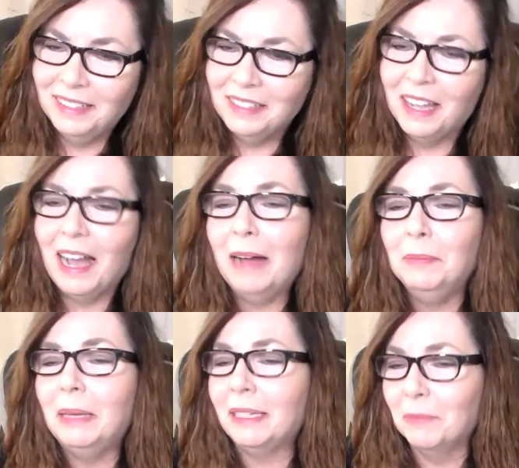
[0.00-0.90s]
yeah,
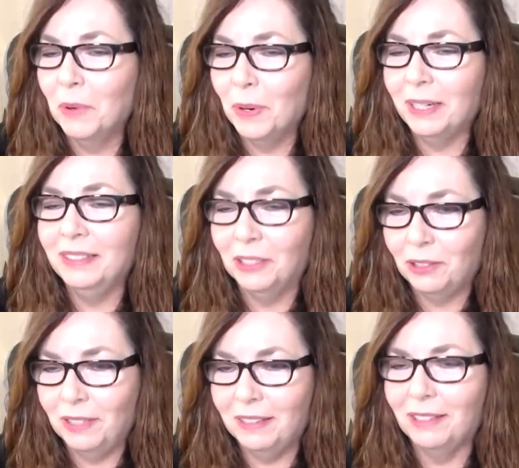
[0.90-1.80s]
I'm like more in the
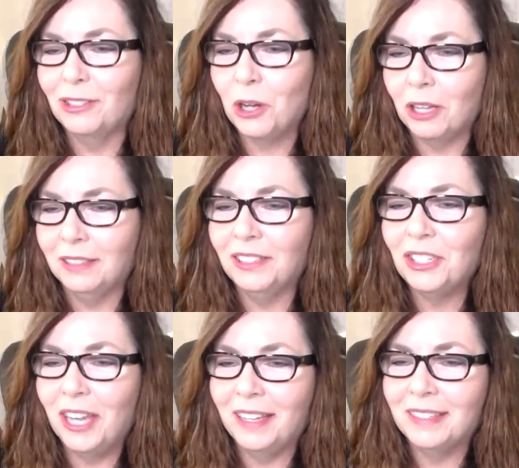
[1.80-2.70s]
in chocolate
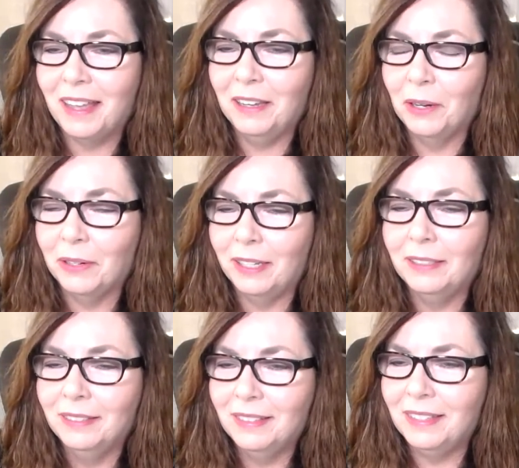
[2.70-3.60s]
shakes. I
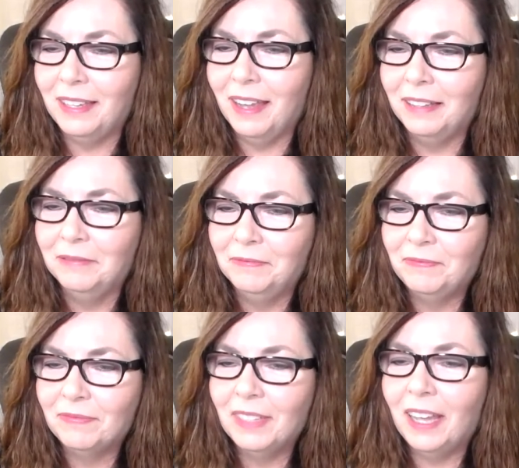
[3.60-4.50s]
agree. CN.
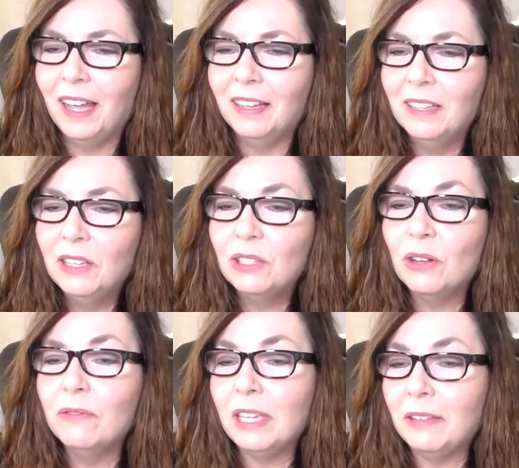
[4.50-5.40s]
Yeah.
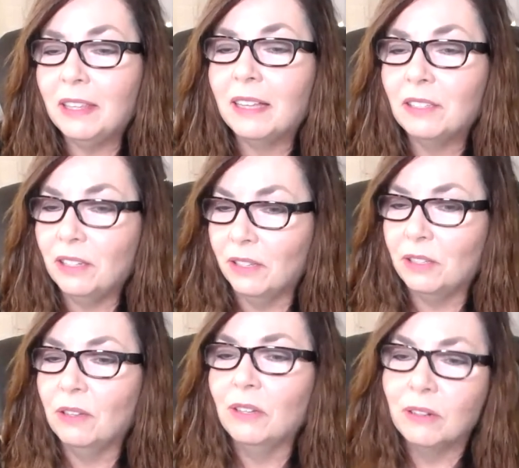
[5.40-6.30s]
So V, that's good.
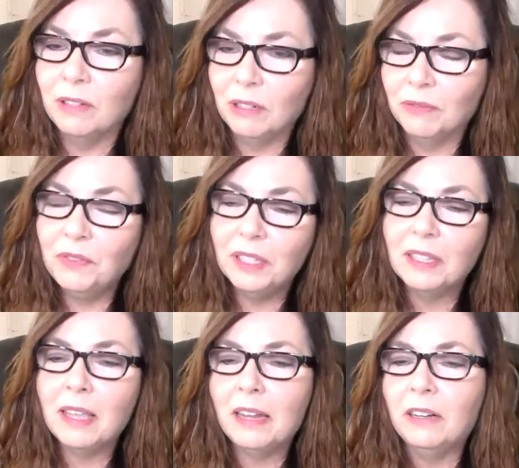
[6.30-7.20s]
So you're you're
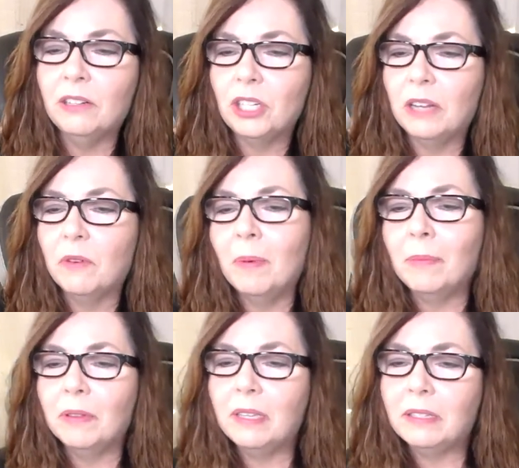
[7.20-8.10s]
feeling that energy. And
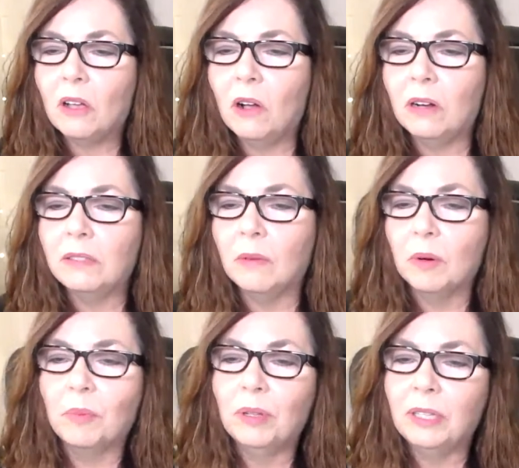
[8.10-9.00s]
remember these cards that
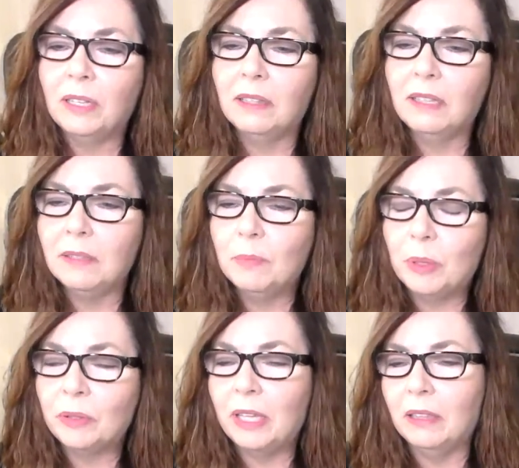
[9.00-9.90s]
we're pulling in these
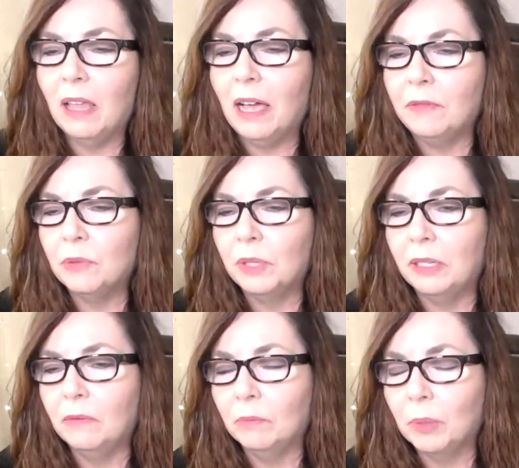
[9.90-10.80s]
birthday lives
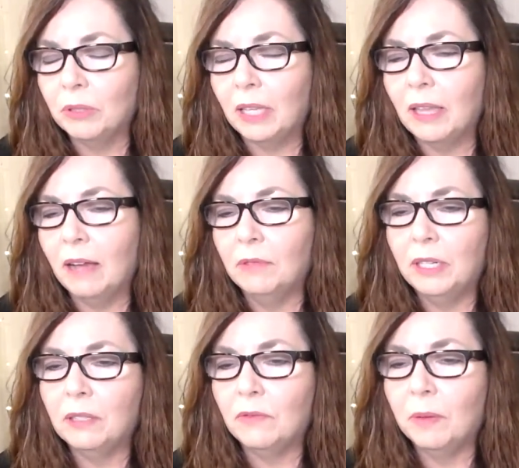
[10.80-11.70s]
read birthday live
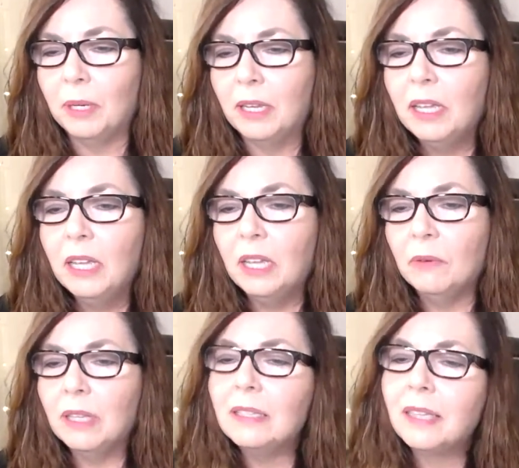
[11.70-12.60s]
readings for everybody. It
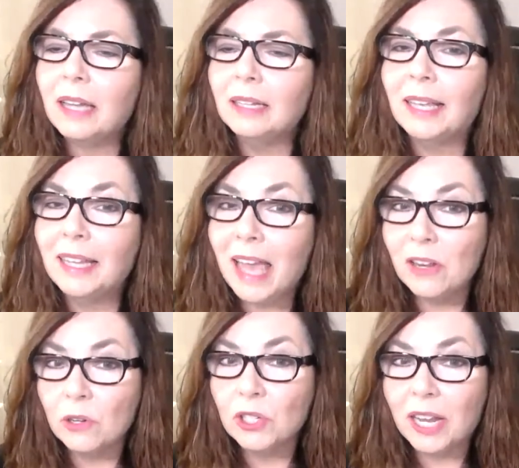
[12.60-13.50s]
really is kind of like an
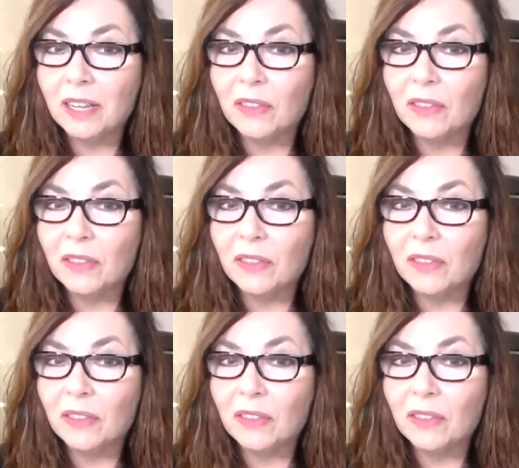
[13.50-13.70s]
energetic